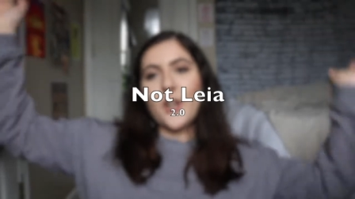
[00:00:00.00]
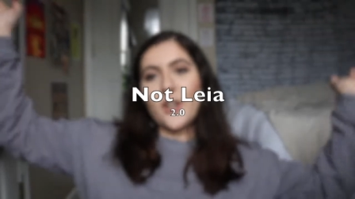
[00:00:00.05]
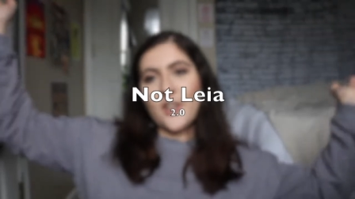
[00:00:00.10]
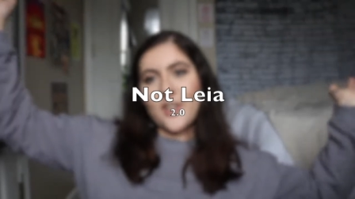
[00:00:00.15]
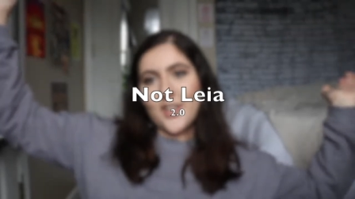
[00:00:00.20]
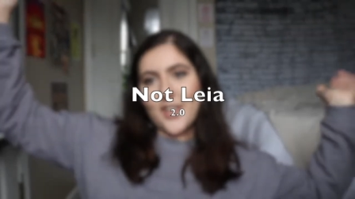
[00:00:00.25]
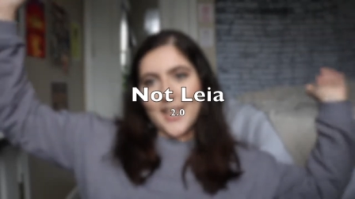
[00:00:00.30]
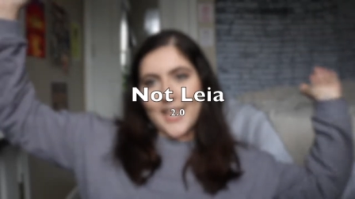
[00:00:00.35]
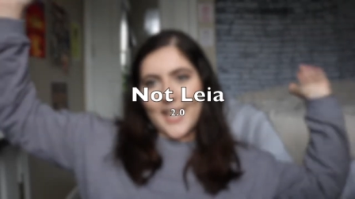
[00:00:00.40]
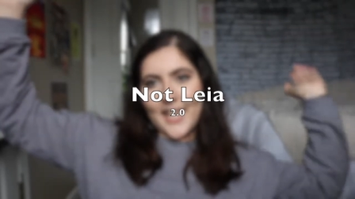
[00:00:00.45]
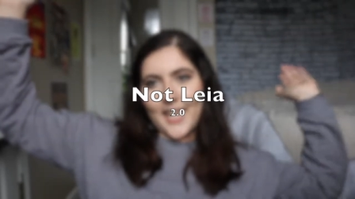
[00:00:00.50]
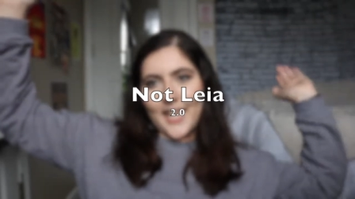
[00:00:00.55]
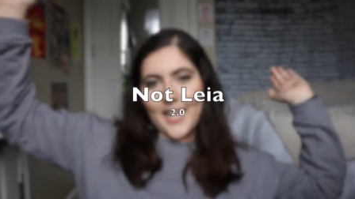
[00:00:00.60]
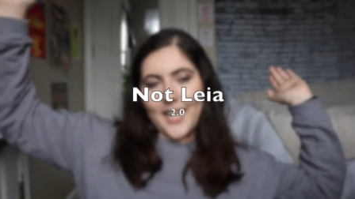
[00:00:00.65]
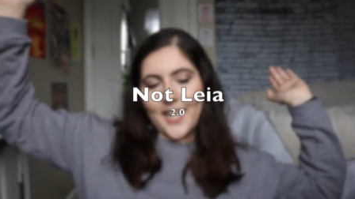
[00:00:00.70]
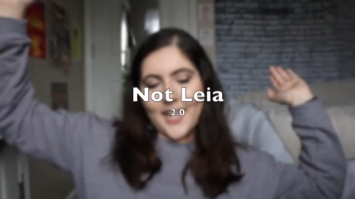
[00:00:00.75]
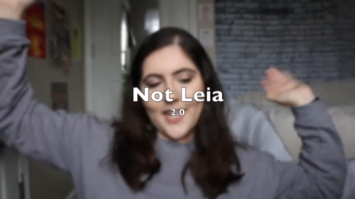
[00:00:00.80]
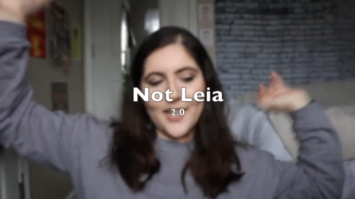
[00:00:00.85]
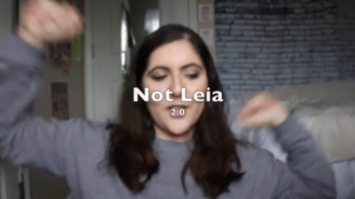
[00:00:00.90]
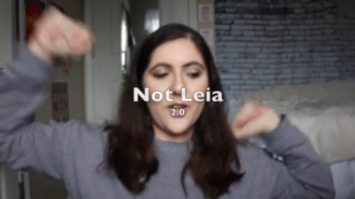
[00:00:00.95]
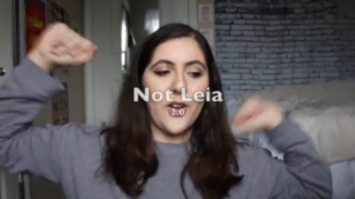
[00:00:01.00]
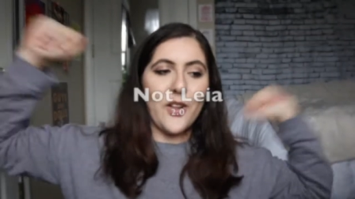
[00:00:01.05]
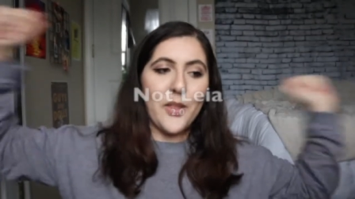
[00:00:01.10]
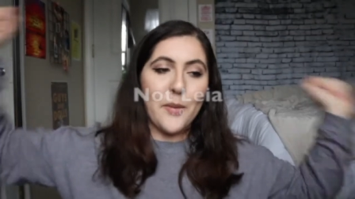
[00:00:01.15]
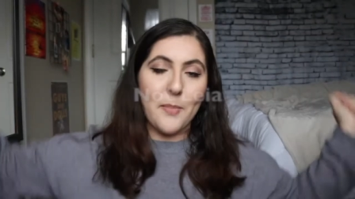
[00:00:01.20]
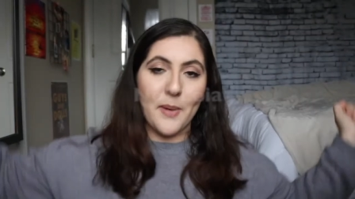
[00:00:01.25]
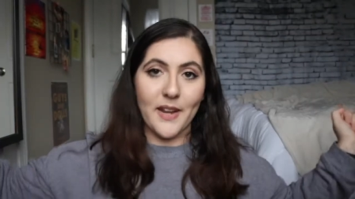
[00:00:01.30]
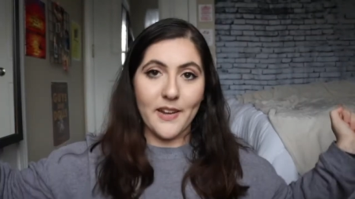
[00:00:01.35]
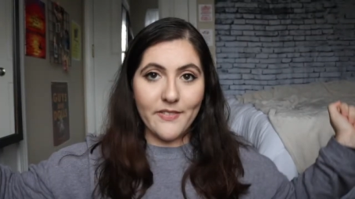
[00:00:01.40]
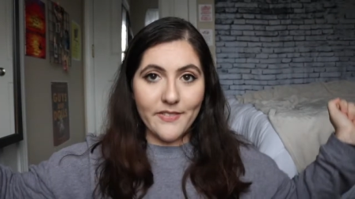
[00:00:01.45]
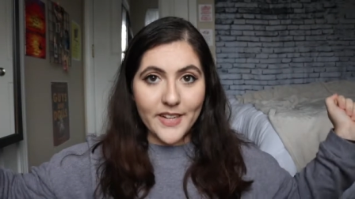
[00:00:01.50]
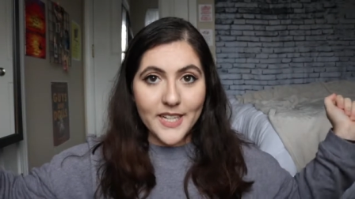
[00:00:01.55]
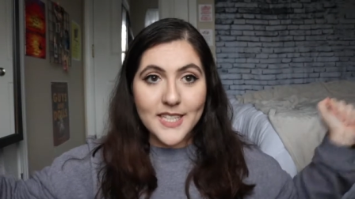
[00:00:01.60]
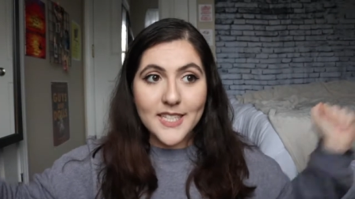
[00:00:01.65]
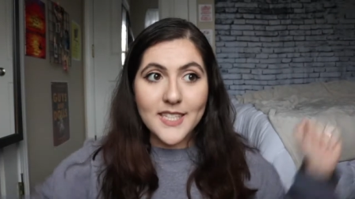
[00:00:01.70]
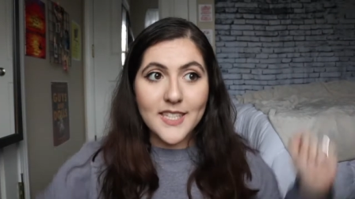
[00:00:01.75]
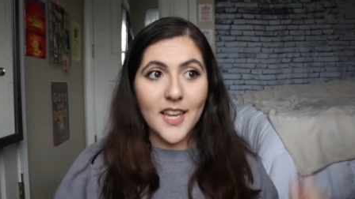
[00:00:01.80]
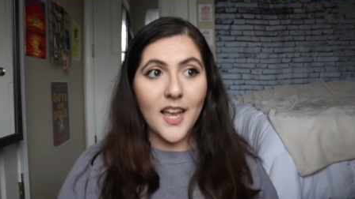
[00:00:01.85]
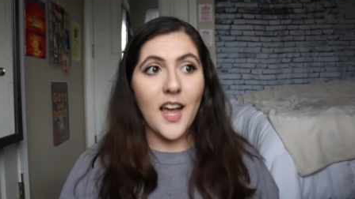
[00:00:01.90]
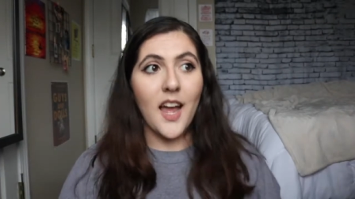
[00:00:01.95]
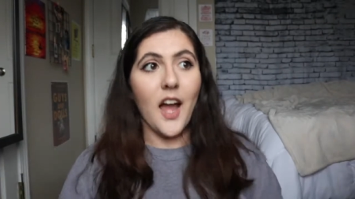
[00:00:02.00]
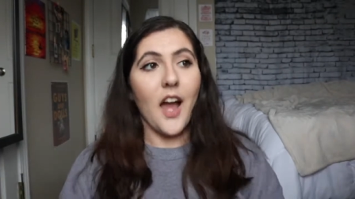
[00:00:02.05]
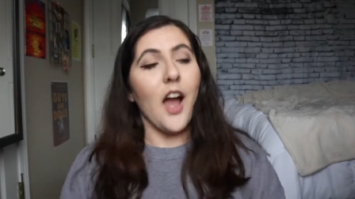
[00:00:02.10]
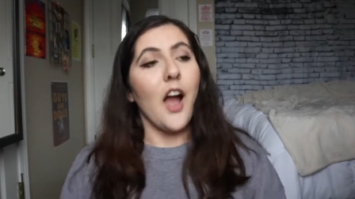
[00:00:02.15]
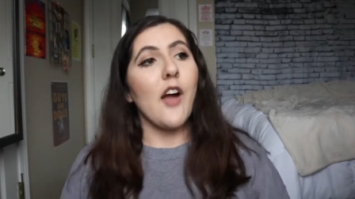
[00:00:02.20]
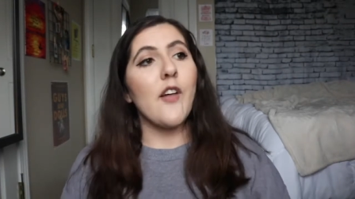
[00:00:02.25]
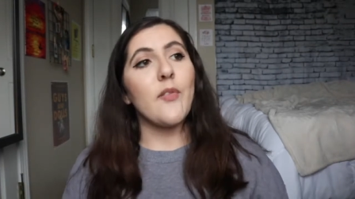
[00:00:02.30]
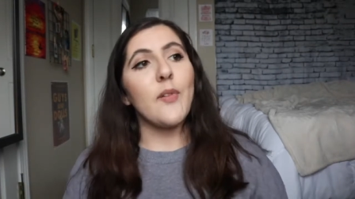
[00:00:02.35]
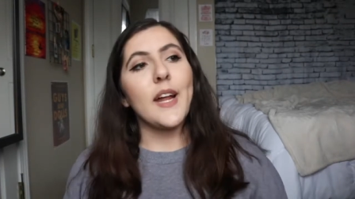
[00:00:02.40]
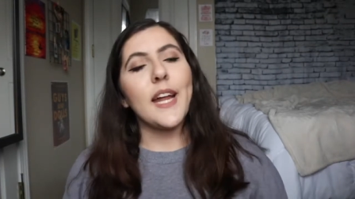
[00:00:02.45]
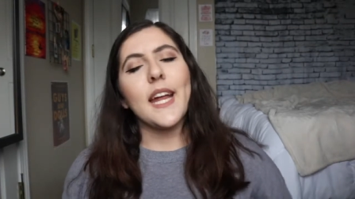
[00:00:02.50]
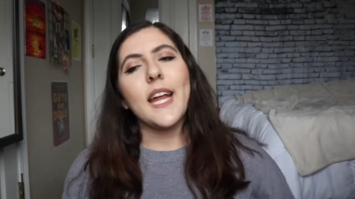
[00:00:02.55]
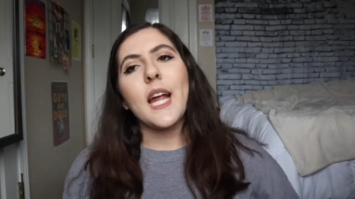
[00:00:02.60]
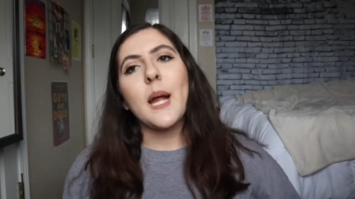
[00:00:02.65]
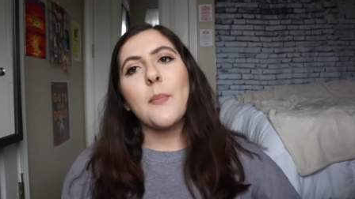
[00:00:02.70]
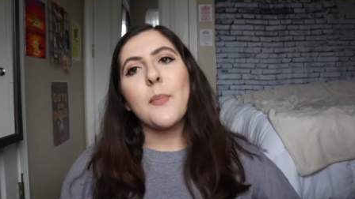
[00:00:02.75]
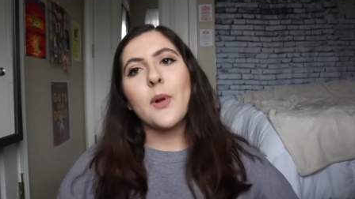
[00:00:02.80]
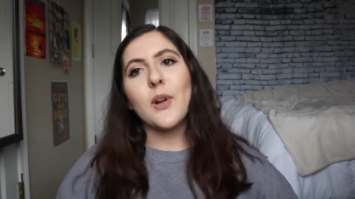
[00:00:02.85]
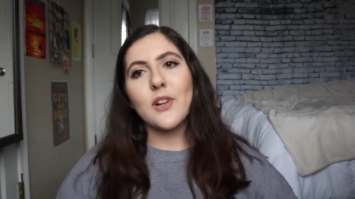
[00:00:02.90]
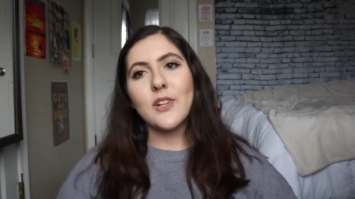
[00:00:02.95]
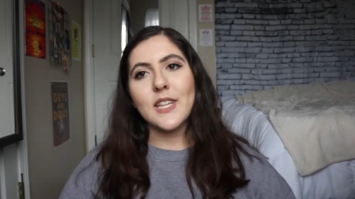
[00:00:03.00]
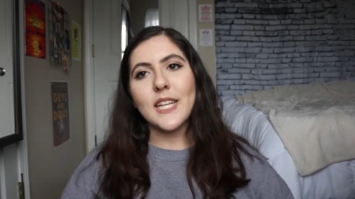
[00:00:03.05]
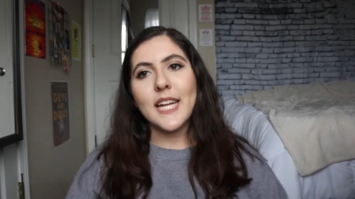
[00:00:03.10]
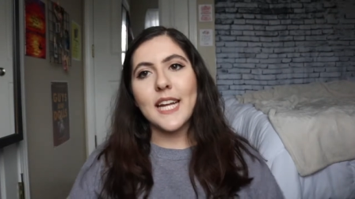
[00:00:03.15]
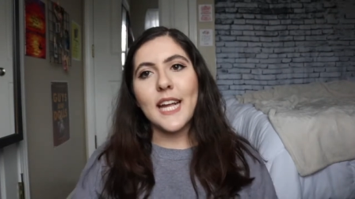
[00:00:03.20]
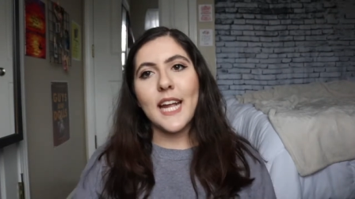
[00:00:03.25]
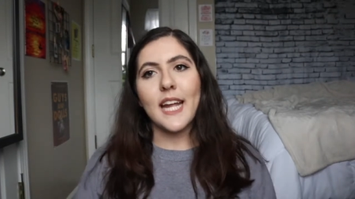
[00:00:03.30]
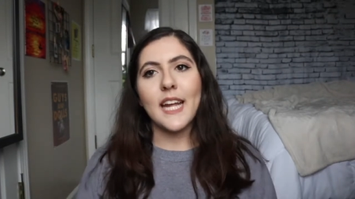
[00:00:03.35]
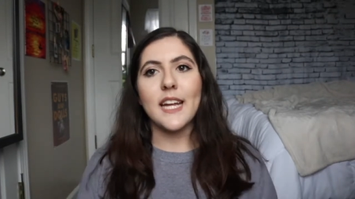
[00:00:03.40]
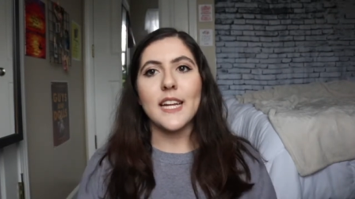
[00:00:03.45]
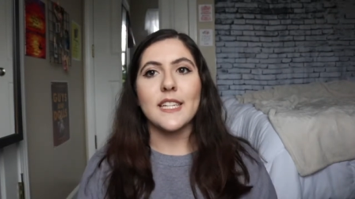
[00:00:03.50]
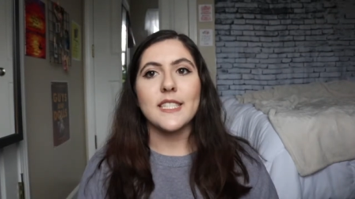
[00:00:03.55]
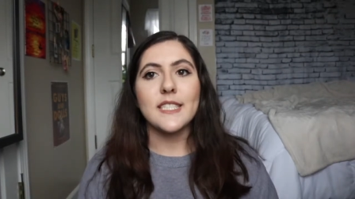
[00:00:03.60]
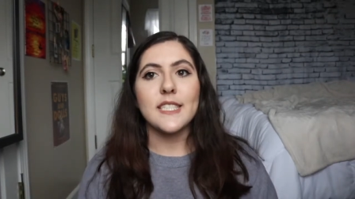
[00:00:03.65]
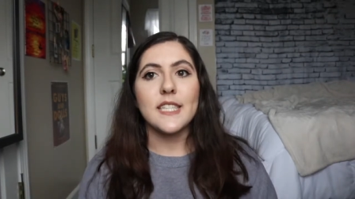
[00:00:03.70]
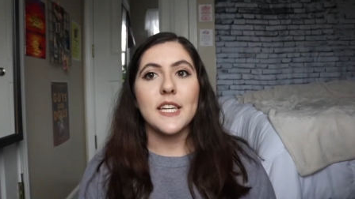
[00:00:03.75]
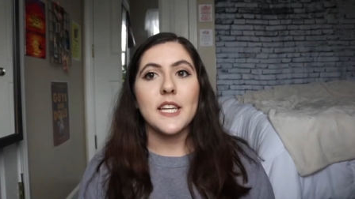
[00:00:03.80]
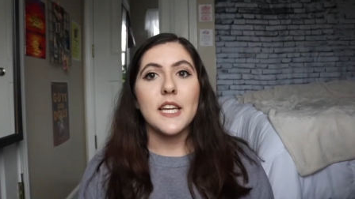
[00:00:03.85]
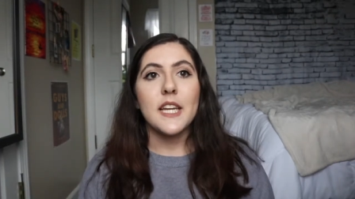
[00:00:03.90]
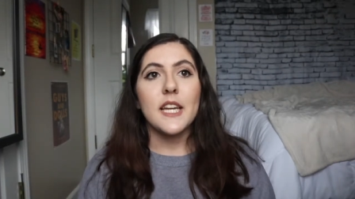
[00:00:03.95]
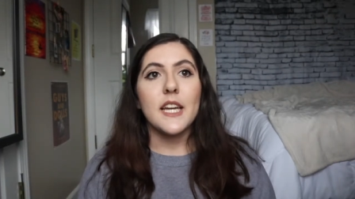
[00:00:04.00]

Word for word: early and all the benefits of waking up early and